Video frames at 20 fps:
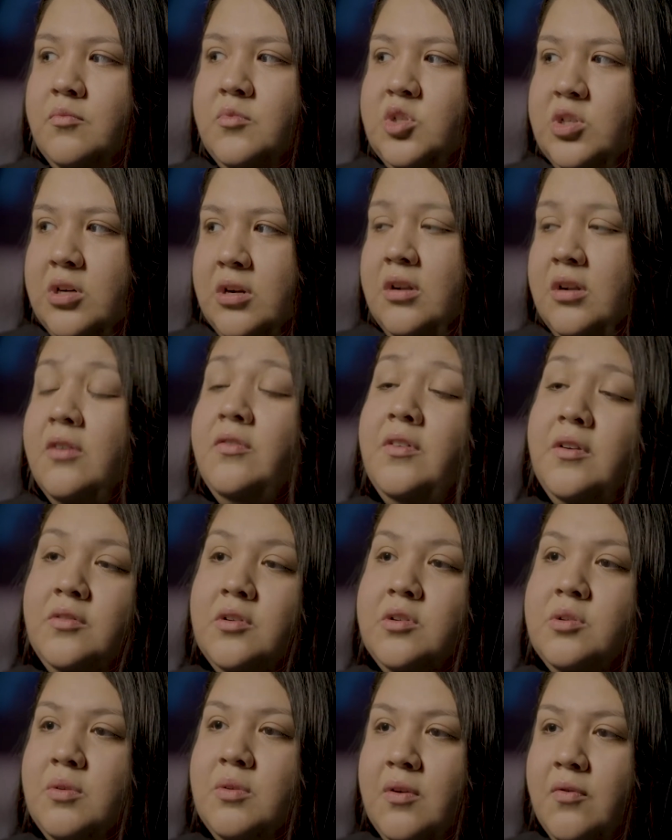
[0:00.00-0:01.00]
Sure enough,
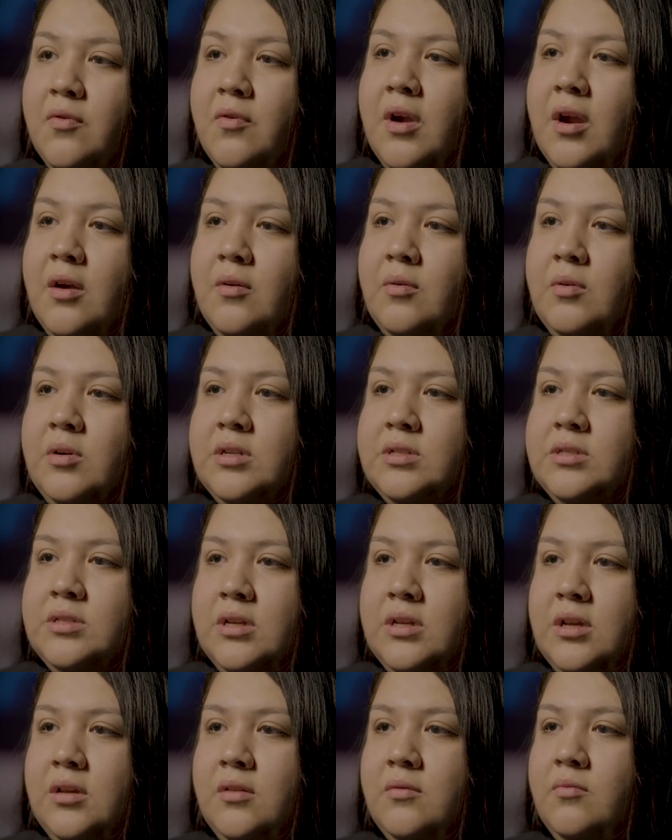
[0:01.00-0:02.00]
after 24 hours,
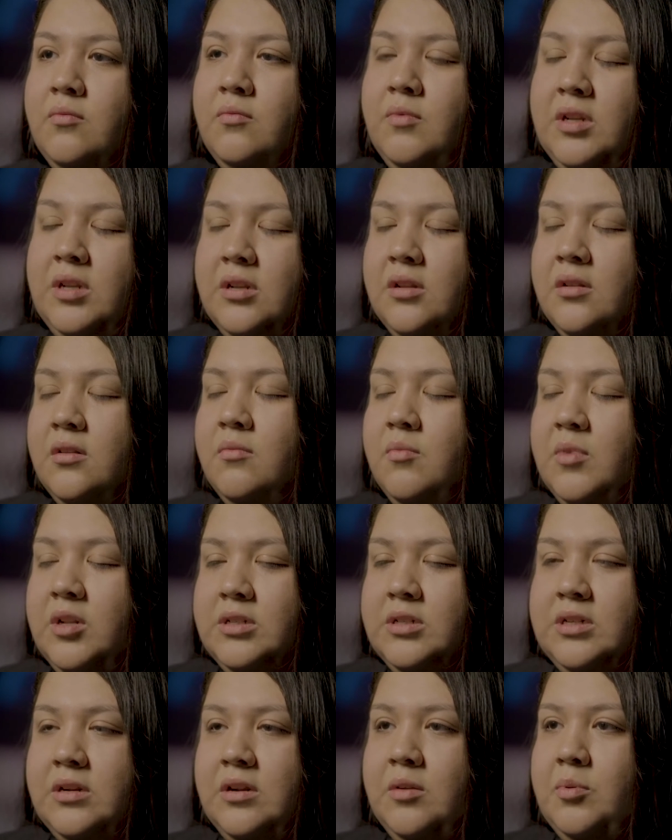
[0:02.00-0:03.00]
I, we did
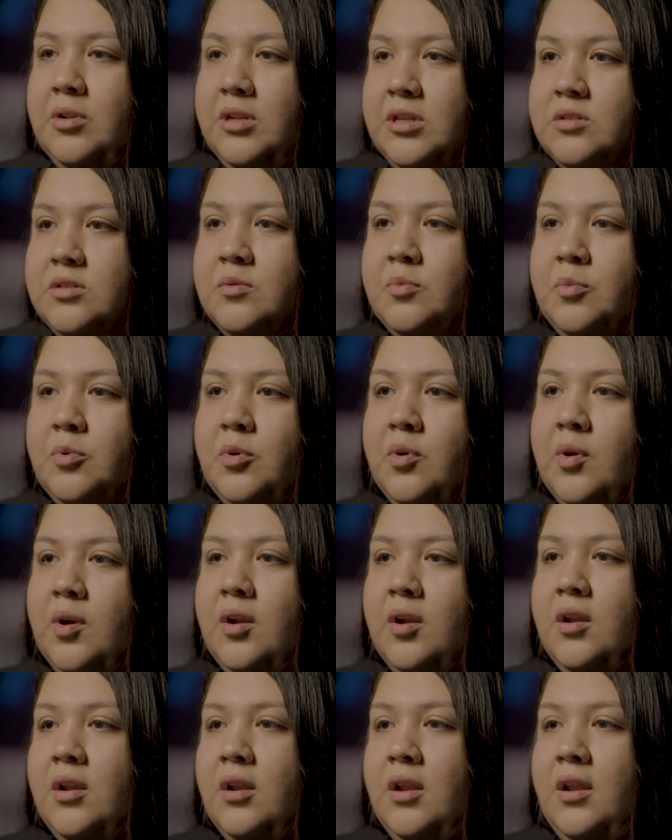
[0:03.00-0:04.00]
military police
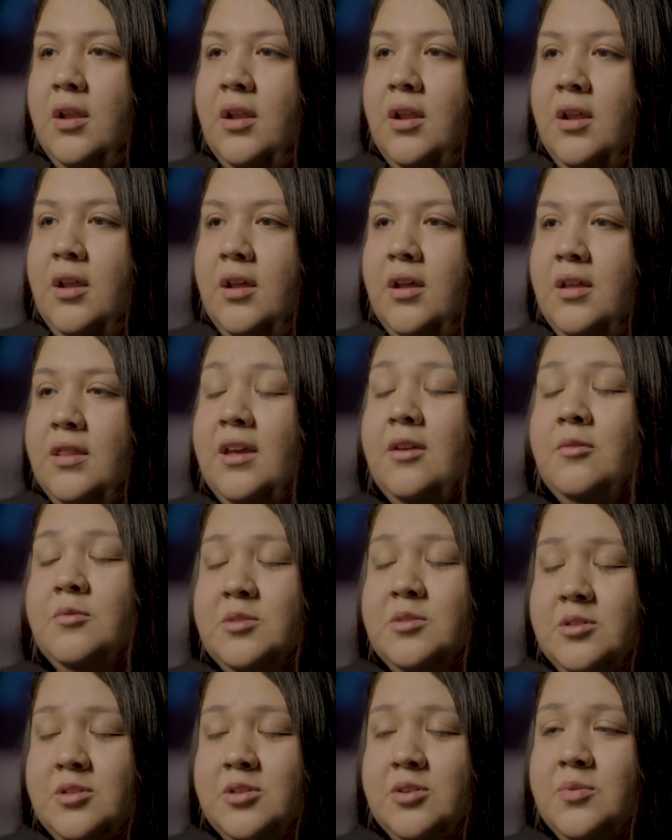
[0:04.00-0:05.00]
report. That
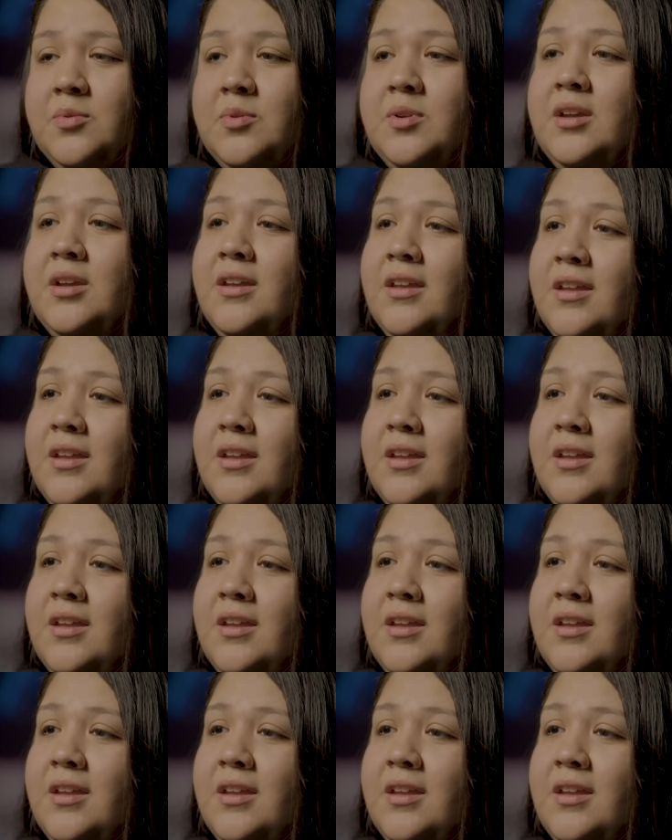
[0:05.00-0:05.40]
was a joke.